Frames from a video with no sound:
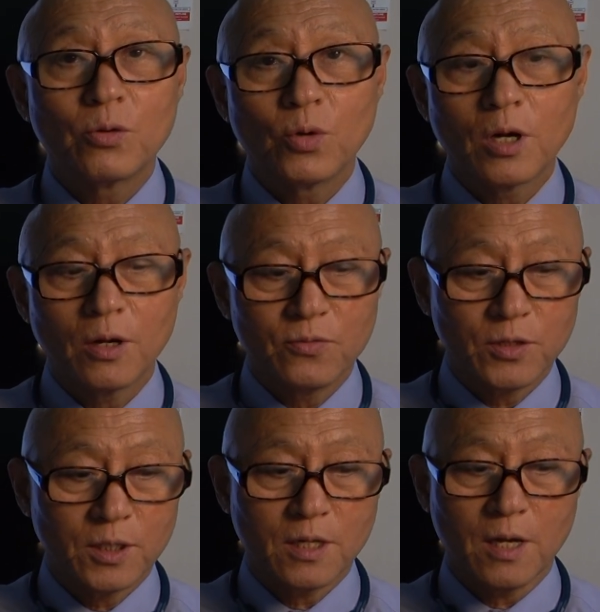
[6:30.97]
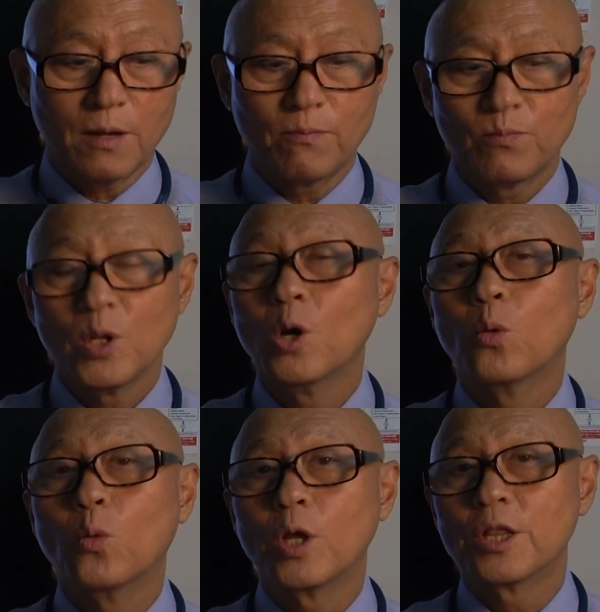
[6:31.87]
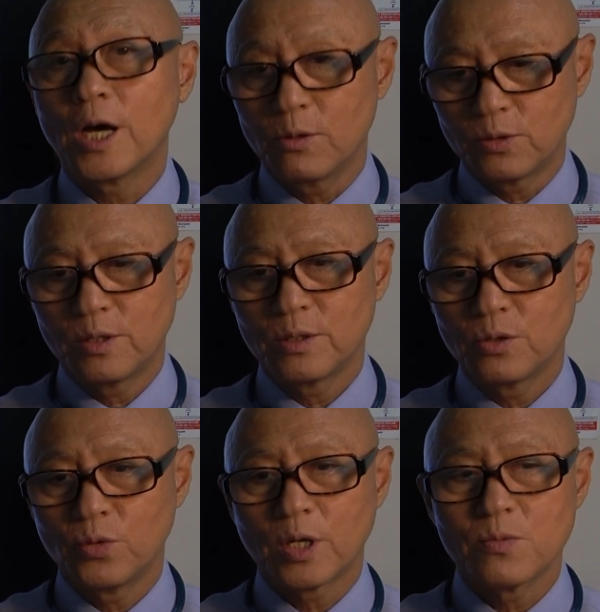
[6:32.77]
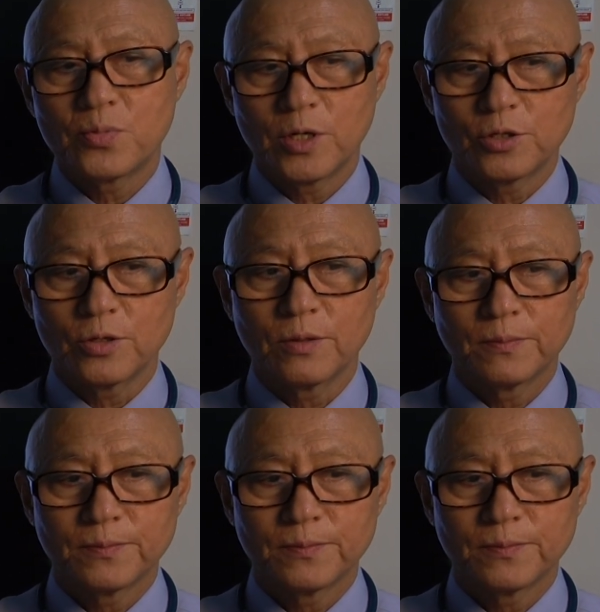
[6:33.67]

recovery time without recompression.